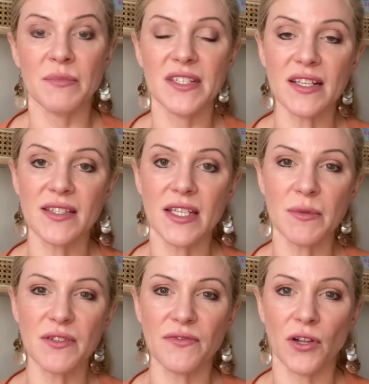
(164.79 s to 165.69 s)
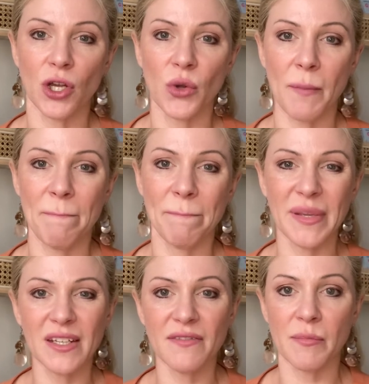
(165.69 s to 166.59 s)
does seem to follow a
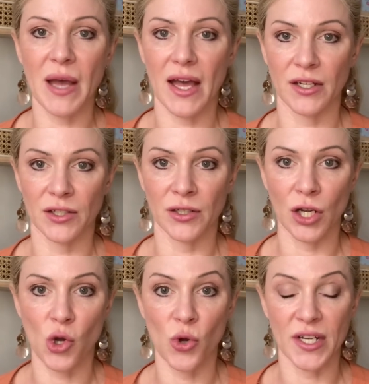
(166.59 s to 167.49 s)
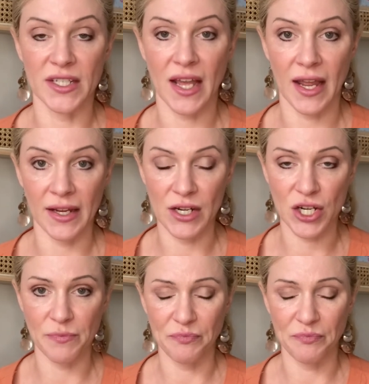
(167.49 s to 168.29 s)
bit of a pattern according to age.